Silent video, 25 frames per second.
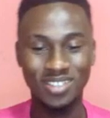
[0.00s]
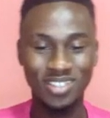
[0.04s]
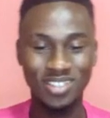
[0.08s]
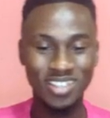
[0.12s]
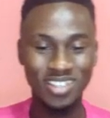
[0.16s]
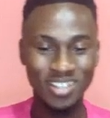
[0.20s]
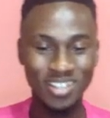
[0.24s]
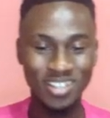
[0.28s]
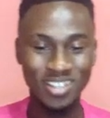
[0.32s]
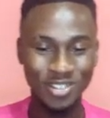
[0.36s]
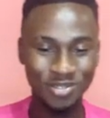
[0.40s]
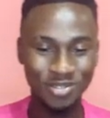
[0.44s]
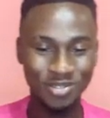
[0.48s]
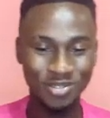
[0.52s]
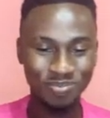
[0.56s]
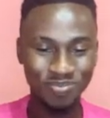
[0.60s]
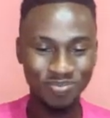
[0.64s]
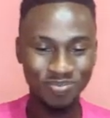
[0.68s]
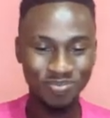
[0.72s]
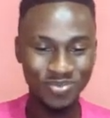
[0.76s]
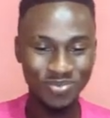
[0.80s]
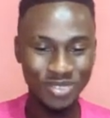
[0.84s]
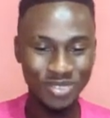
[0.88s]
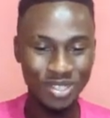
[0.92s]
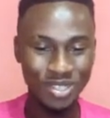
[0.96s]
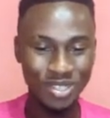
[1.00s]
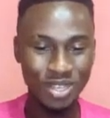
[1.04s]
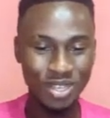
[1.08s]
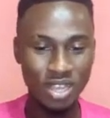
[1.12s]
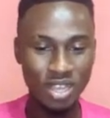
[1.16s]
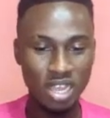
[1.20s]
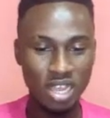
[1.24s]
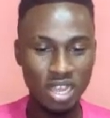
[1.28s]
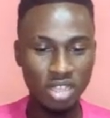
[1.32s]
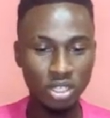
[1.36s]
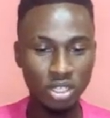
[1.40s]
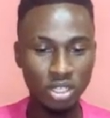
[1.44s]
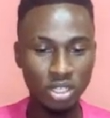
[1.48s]
Okay,
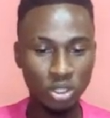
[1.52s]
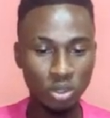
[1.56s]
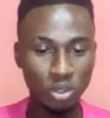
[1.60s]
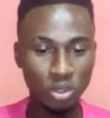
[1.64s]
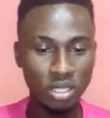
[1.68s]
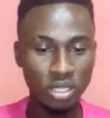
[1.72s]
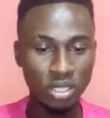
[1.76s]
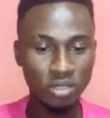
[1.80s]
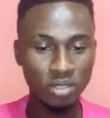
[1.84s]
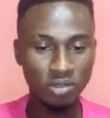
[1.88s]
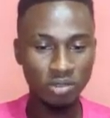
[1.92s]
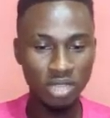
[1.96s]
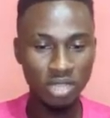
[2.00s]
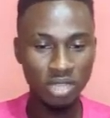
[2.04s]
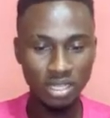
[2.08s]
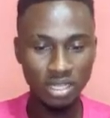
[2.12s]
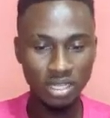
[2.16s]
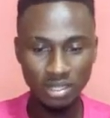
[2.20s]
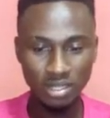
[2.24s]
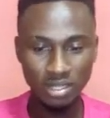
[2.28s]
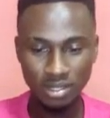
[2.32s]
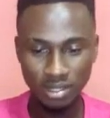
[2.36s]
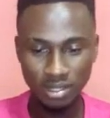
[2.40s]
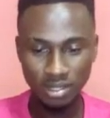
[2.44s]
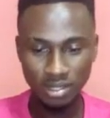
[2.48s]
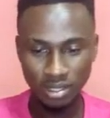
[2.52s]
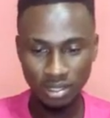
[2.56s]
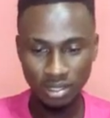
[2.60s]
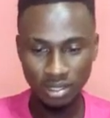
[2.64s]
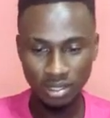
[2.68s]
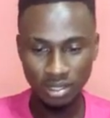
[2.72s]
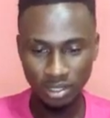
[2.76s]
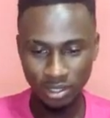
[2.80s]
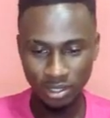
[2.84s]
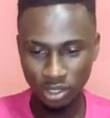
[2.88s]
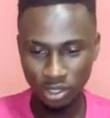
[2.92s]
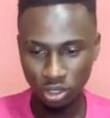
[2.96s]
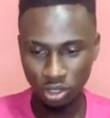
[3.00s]
I'll just close out of that
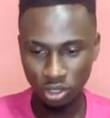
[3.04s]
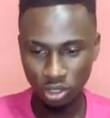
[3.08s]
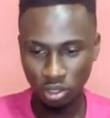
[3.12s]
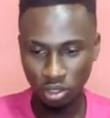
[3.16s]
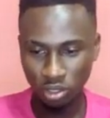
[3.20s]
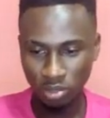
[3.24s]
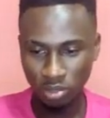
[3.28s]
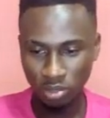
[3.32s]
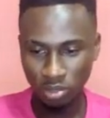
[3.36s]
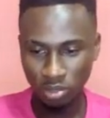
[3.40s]
and show you